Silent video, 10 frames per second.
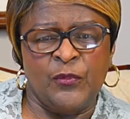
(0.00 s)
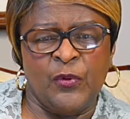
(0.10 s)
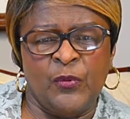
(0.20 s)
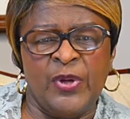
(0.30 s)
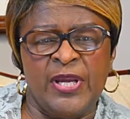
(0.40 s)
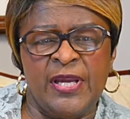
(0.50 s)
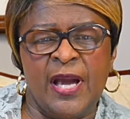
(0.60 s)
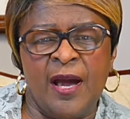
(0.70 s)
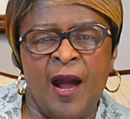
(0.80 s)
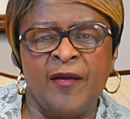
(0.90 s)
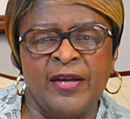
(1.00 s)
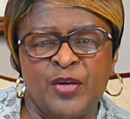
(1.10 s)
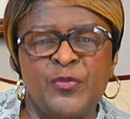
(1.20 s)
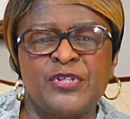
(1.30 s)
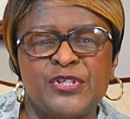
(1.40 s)
We are in the
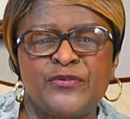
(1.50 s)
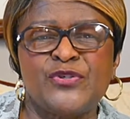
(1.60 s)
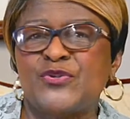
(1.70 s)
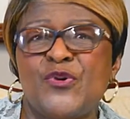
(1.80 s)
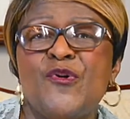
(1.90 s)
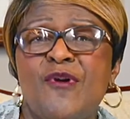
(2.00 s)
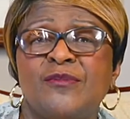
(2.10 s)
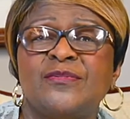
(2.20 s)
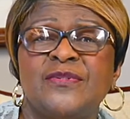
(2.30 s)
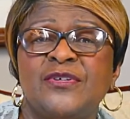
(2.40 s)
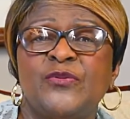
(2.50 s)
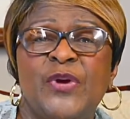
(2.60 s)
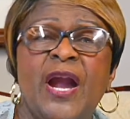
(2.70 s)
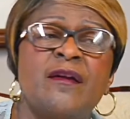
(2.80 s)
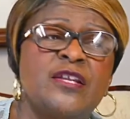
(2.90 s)
midst of a storm.
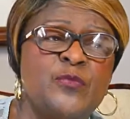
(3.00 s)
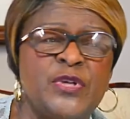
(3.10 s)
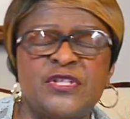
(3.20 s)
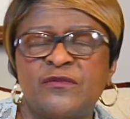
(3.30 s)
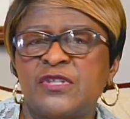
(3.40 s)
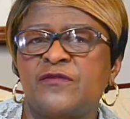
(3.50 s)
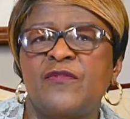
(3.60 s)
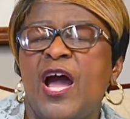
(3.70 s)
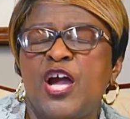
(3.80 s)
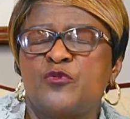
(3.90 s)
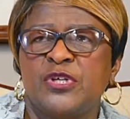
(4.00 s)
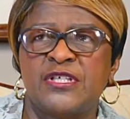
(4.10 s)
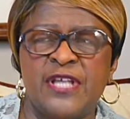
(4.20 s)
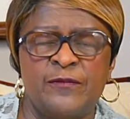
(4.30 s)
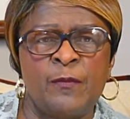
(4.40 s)
We are in the midst of this
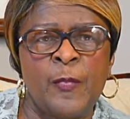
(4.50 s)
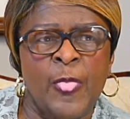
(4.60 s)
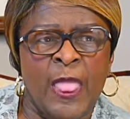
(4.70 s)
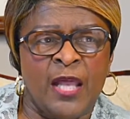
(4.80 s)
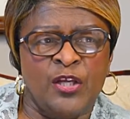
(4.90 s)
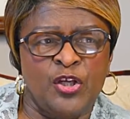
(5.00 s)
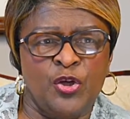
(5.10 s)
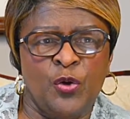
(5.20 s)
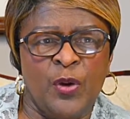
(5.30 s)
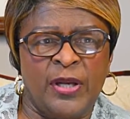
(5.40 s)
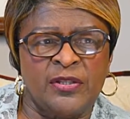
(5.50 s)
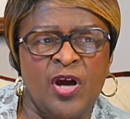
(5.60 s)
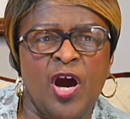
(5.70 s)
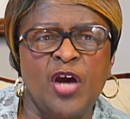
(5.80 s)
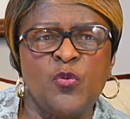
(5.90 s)
virus, and
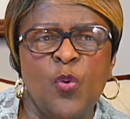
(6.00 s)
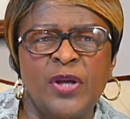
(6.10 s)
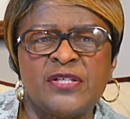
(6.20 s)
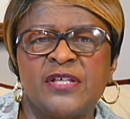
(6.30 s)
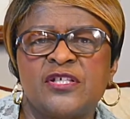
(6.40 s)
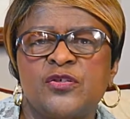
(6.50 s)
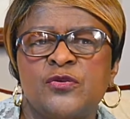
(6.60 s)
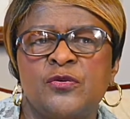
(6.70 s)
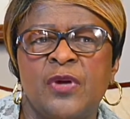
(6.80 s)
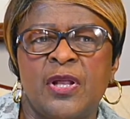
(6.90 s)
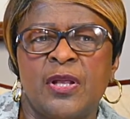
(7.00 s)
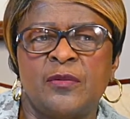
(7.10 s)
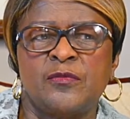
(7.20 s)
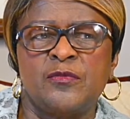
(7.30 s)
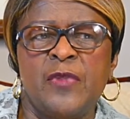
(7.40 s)
God wants us to
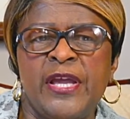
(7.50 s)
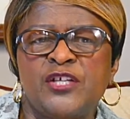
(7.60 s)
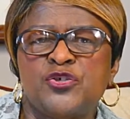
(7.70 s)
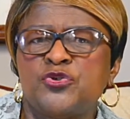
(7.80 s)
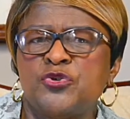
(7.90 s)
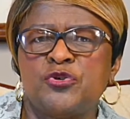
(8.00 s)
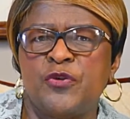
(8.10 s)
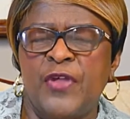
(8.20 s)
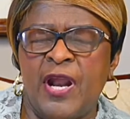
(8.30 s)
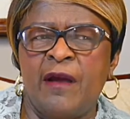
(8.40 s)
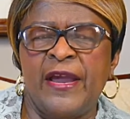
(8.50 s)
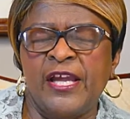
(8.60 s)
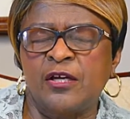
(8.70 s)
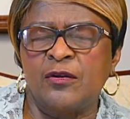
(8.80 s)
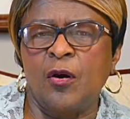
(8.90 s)
make sure that our
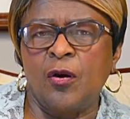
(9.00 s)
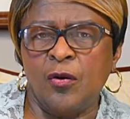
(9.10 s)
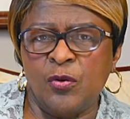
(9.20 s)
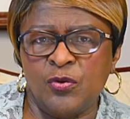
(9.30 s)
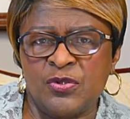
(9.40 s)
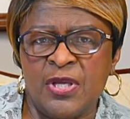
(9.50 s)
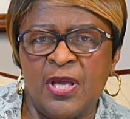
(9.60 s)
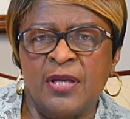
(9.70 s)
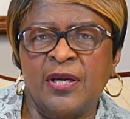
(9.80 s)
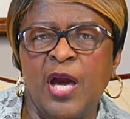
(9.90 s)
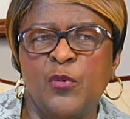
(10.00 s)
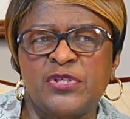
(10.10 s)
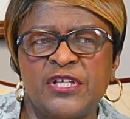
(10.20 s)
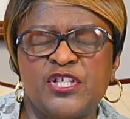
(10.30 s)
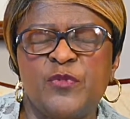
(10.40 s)
anchor holds. God
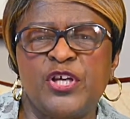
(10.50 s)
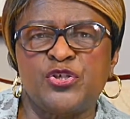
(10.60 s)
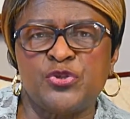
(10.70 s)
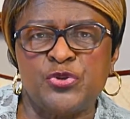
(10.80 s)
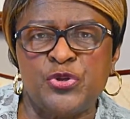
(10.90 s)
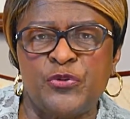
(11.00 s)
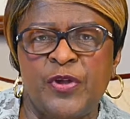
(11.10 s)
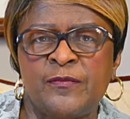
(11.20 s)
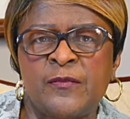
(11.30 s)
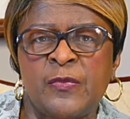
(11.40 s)
wants us to make sure that